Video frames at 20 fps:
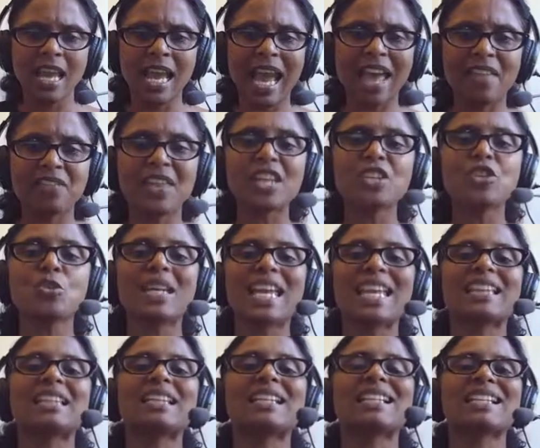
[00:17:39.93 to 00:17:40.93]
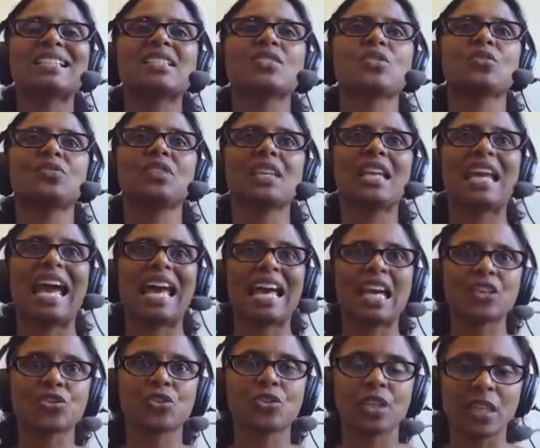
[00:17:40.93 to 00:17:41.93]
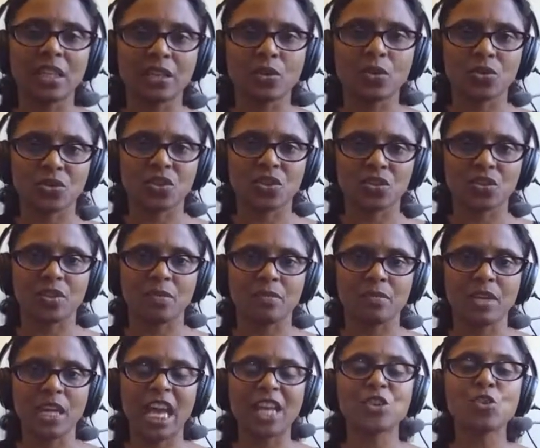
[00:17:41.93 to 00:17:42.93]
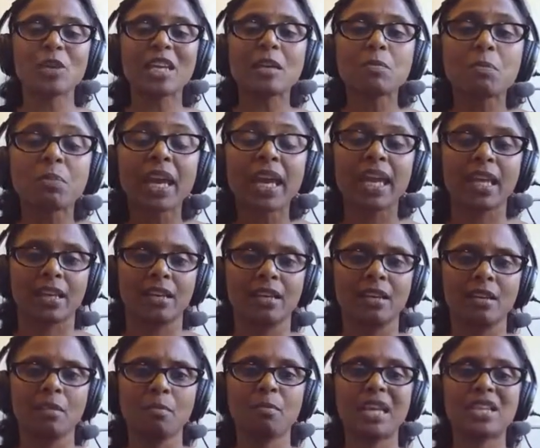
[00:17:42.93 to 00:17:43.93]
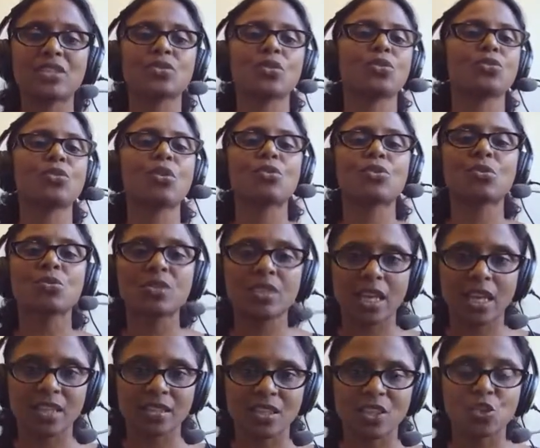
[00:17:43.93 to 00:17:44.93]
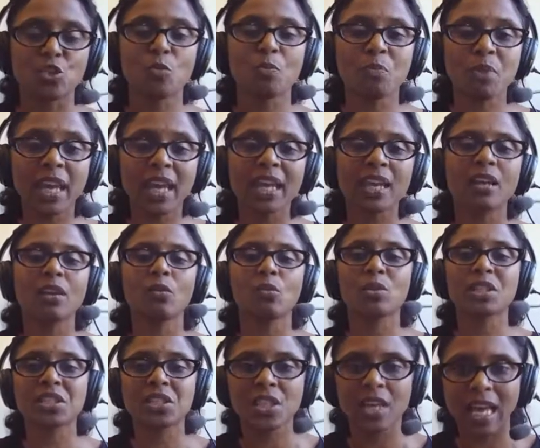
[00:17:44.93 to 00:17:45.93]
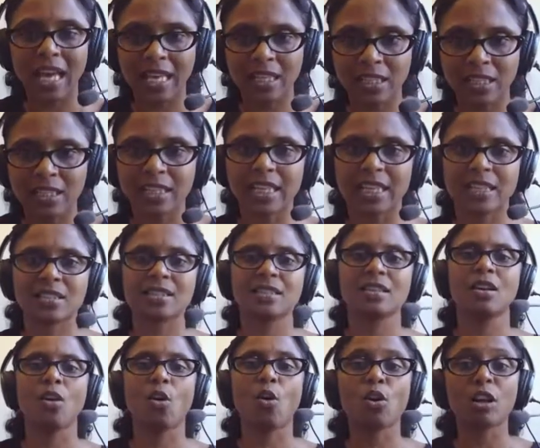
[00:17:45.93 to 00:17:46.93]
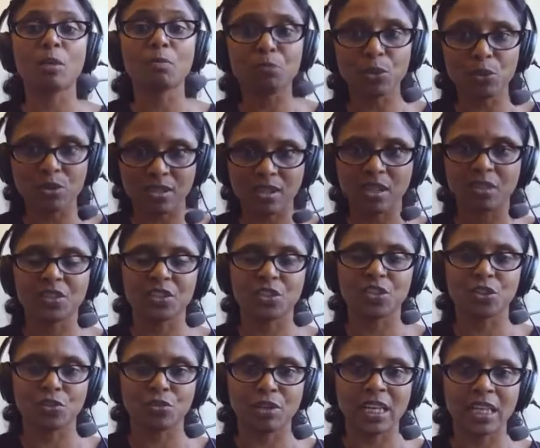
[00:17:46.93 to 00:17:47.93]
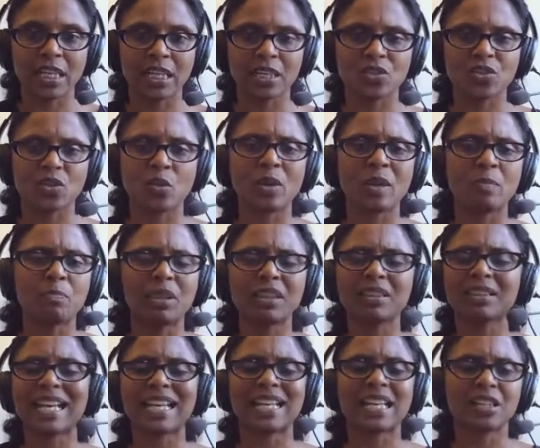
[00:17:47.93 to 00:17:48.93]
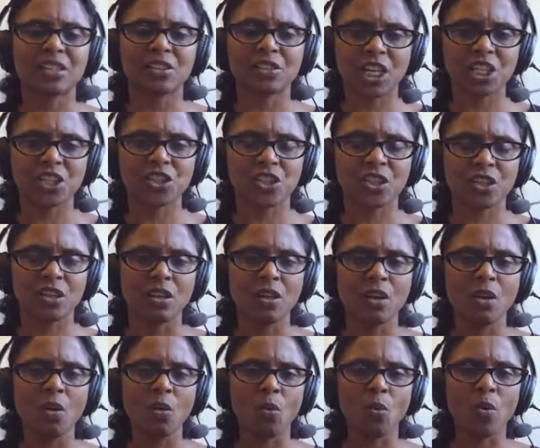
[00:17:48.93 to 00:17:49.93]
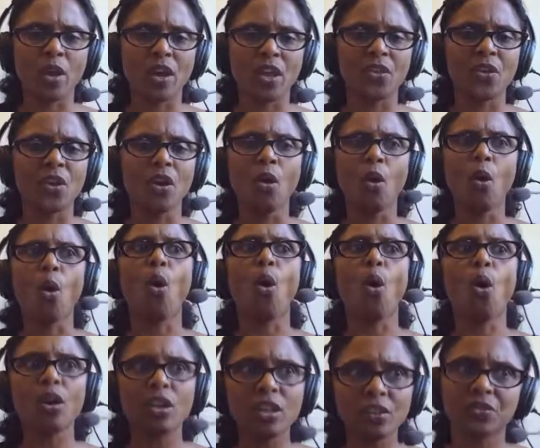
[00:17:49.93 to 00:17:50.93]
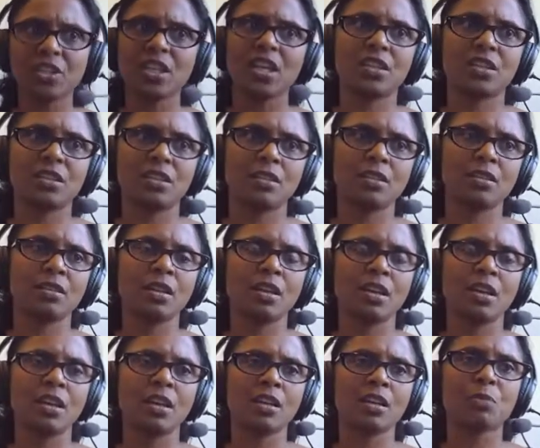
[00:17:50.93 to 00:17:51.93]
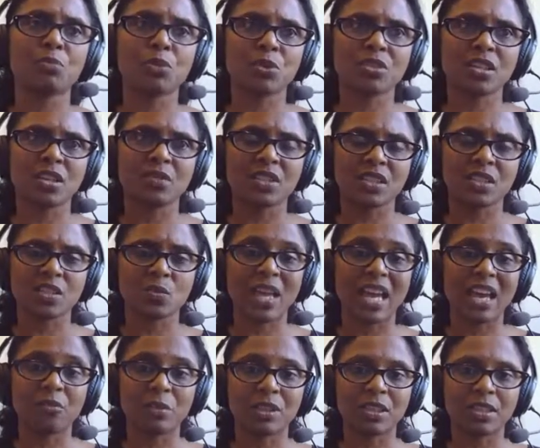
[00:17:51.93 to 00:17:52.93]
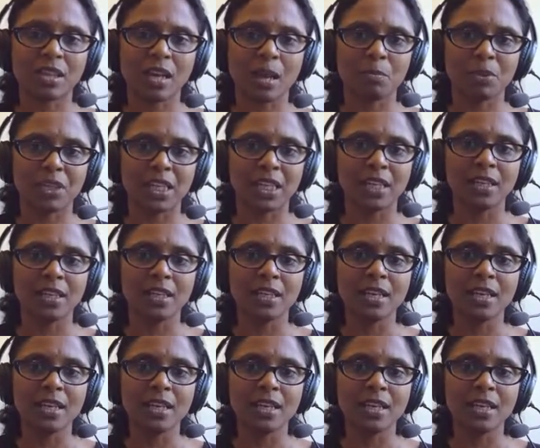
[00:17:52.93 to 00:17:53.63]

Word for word: and then you get the rest of the Azure ecosystem and you can pick based on your use cases, you pick which analytics or compute services you need. And so we built that integration with all of the other uh, compute services we have within the company.